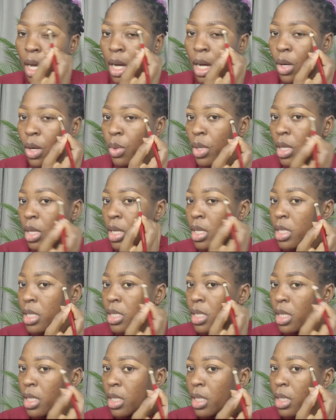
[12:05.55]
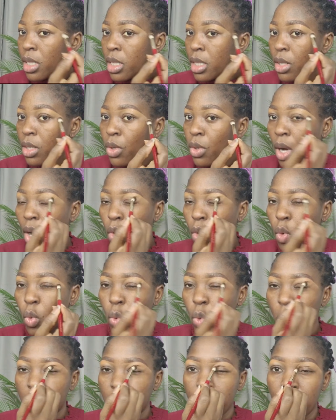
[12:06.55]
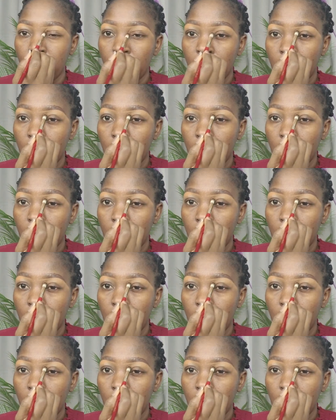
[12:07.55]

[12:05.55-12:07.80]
how easy or how quick it